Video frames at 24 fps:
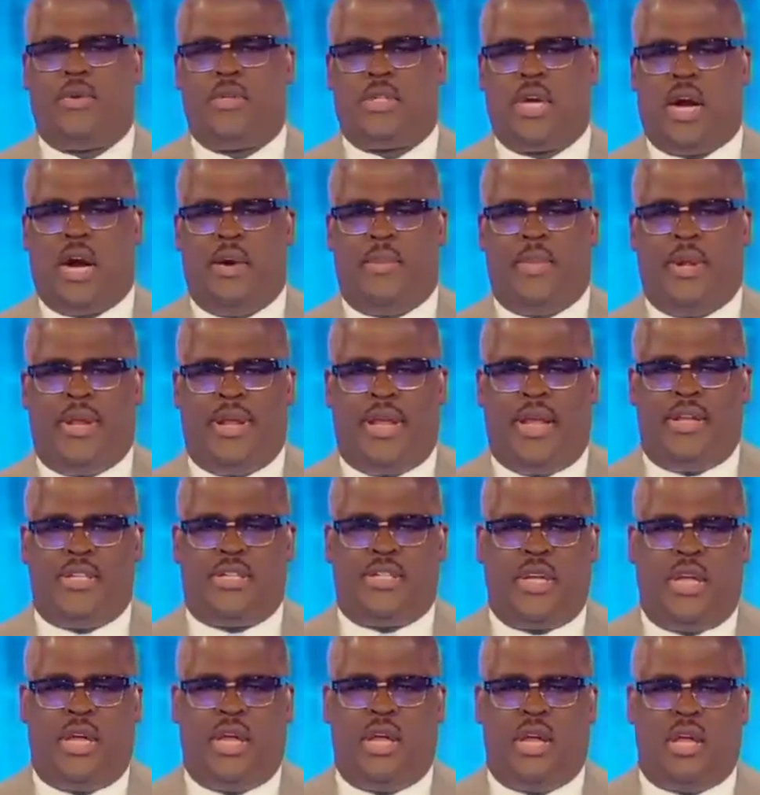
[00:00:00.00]
the way that they
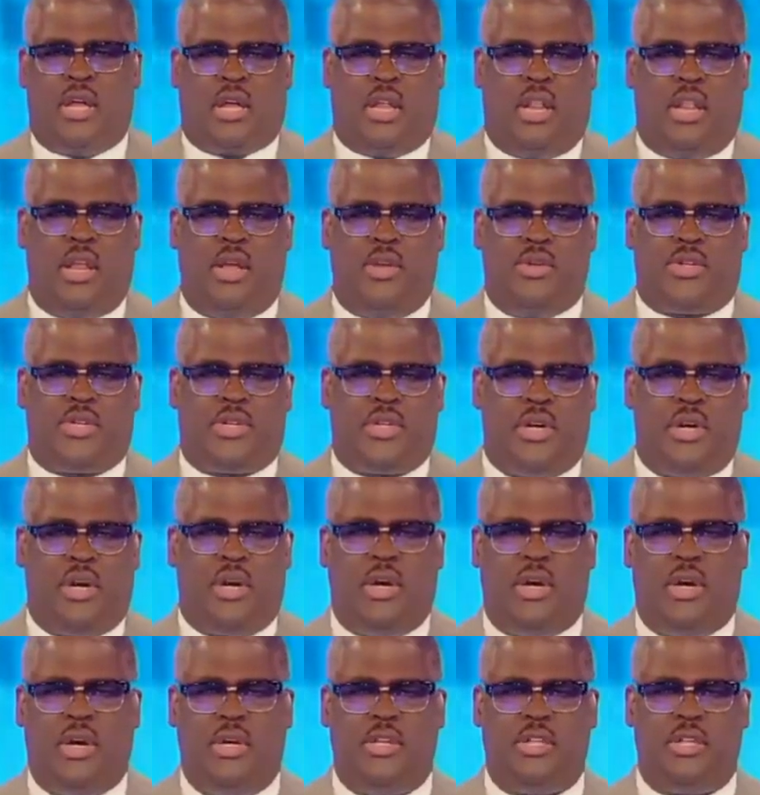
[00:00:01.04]
covered it, completely
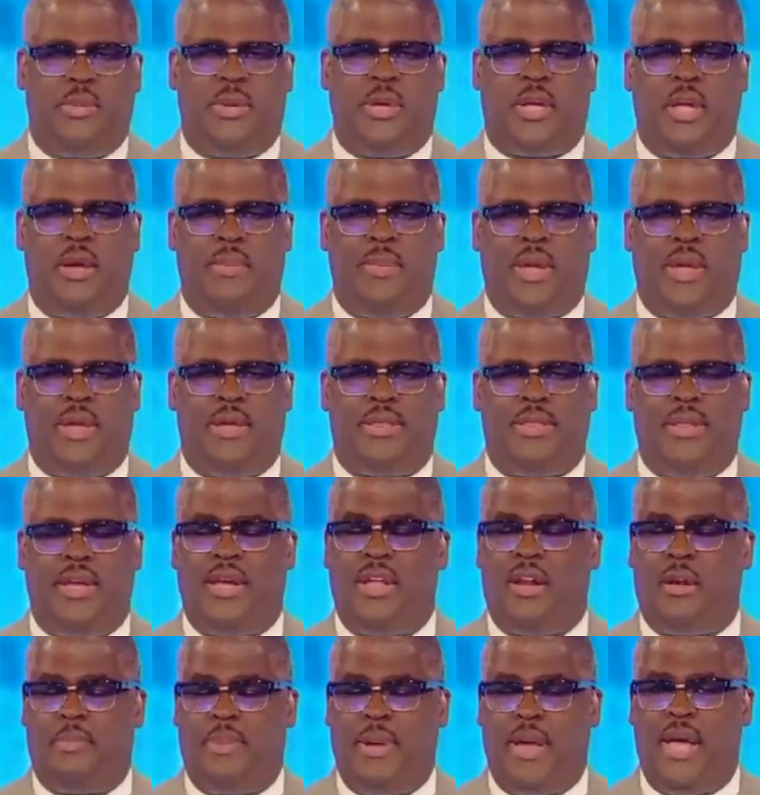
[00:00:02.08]
hilarious. They actually
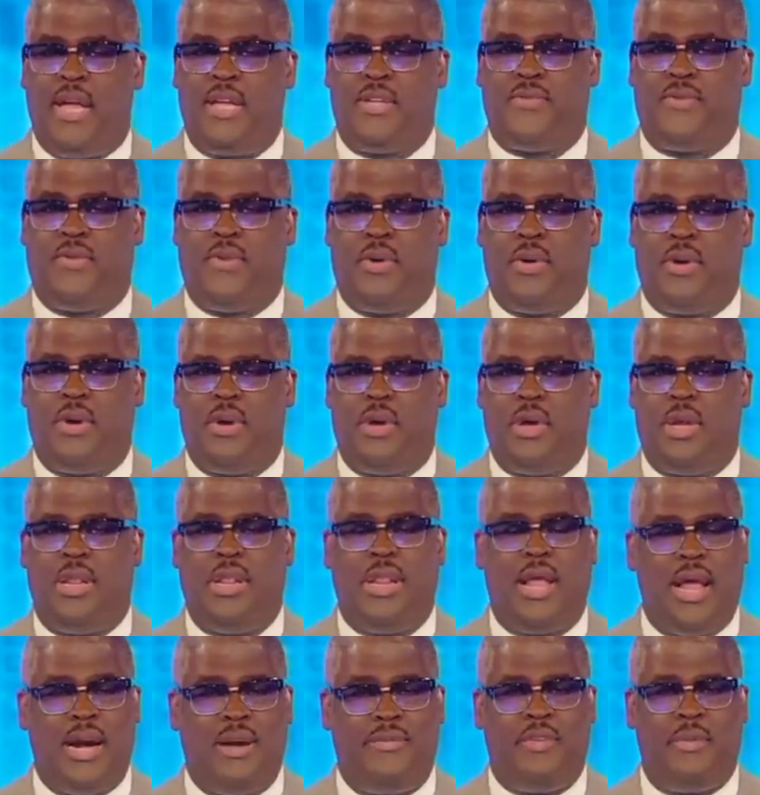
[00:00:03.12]
tried to spin it,
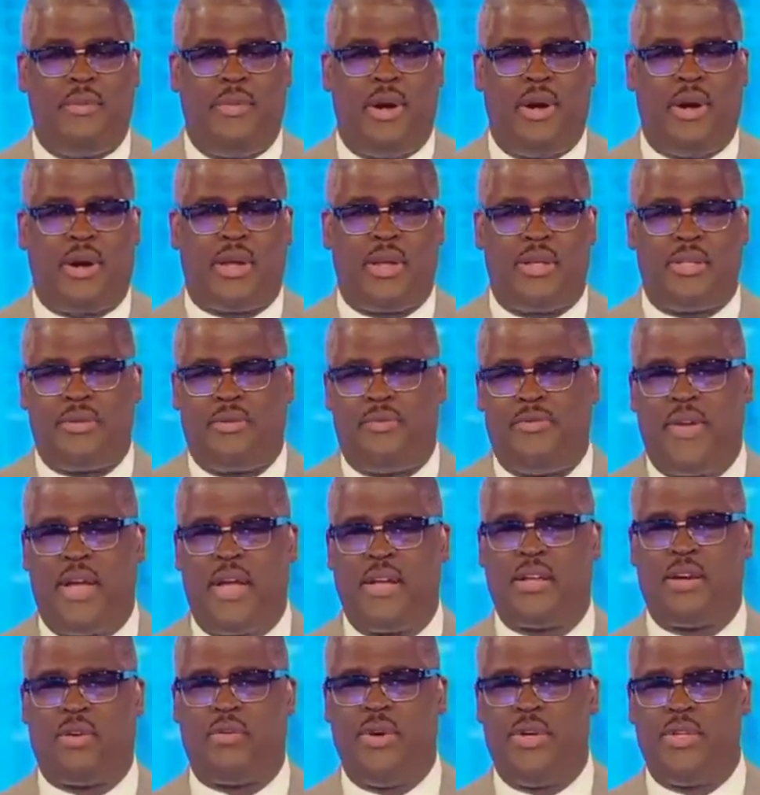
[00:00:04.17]
and rather than make it
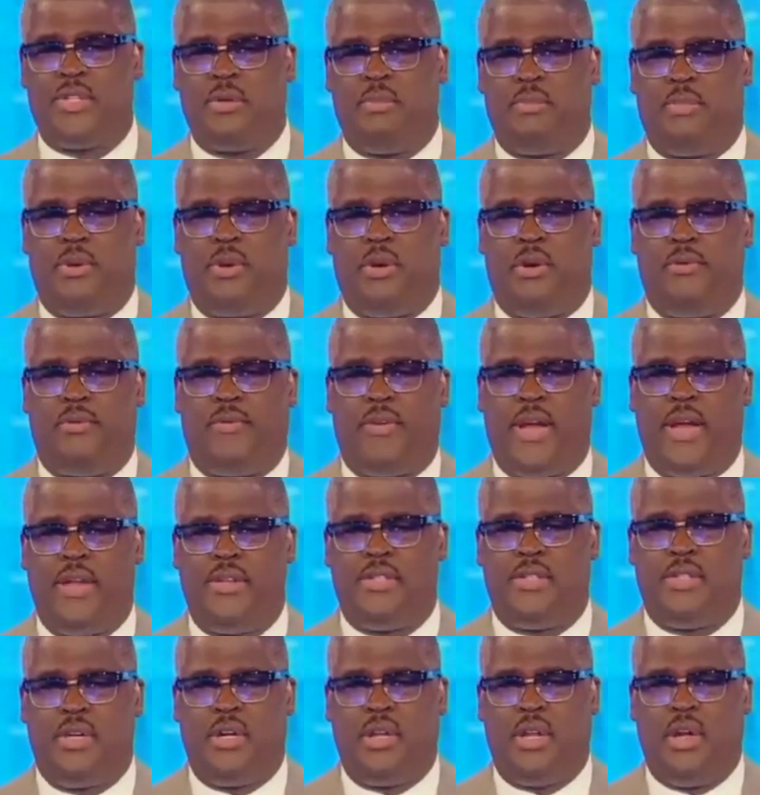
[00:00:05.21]
seem like people working
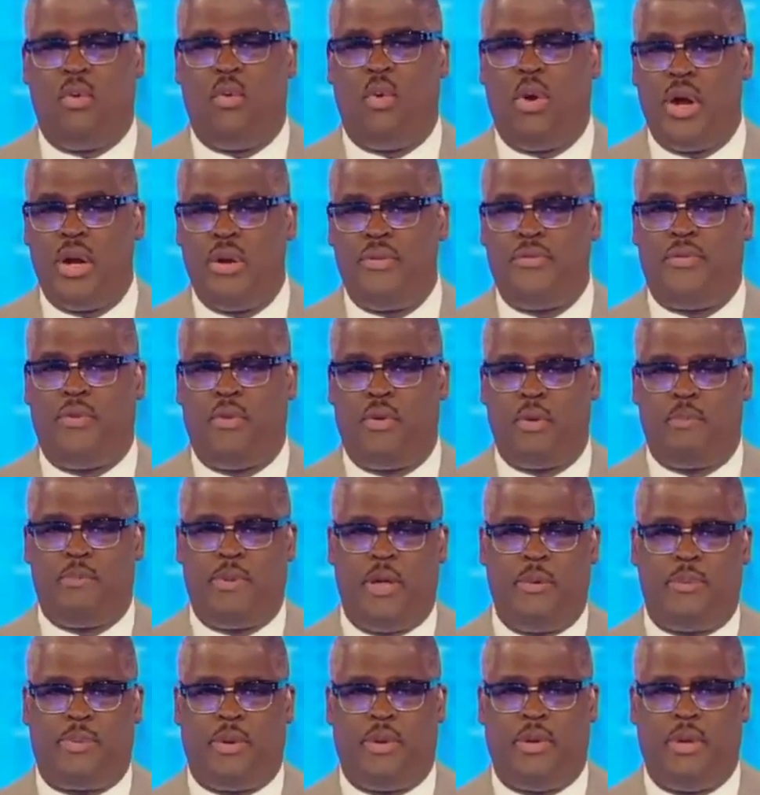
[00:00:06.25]
until they die
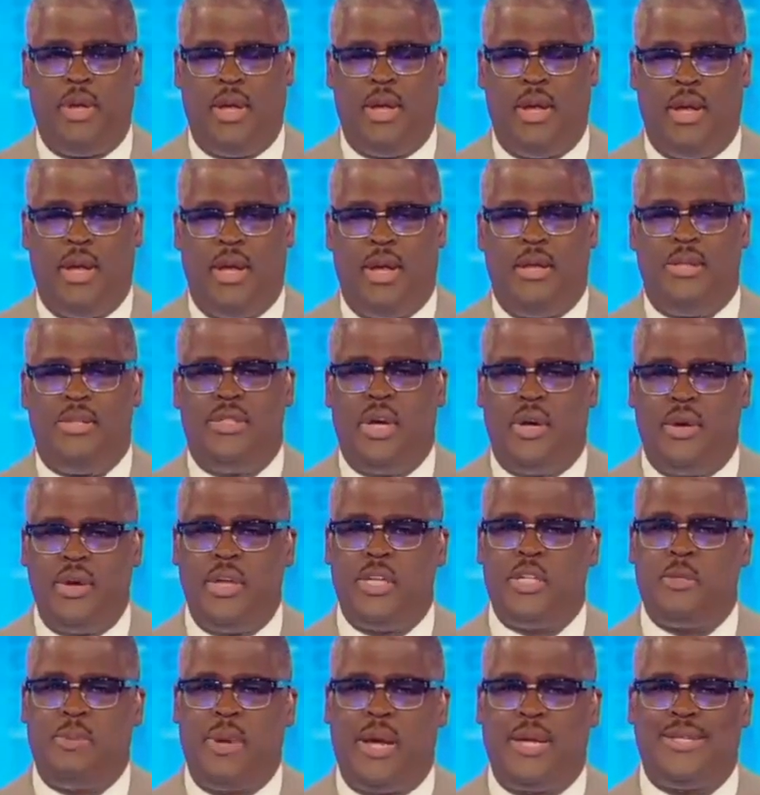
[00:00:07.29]
is a
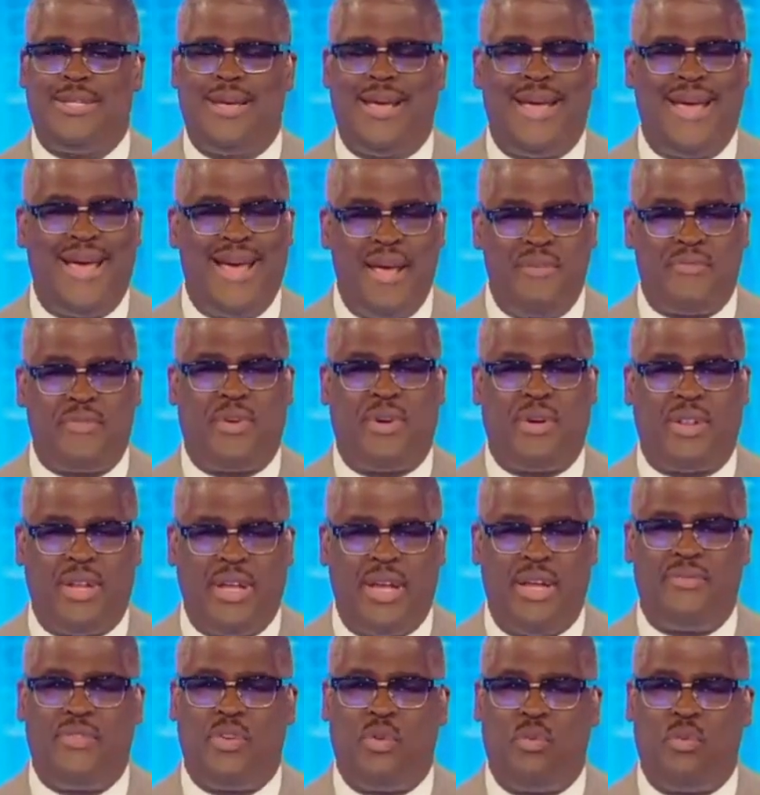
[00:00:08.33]
really bad thing,